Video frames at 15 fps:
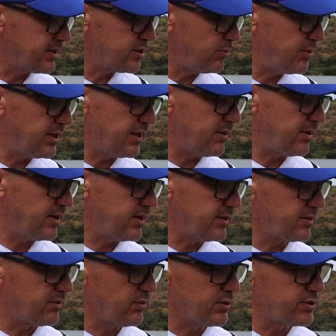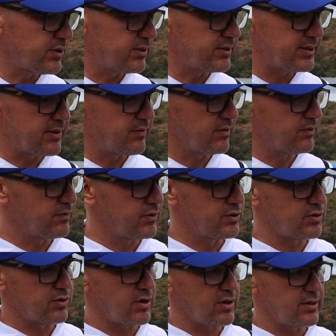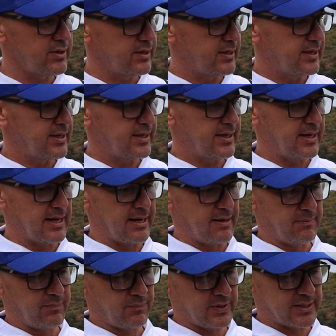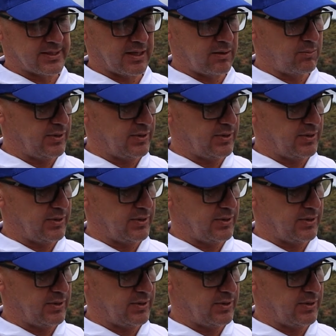to be also a 7-foot rod. It's going to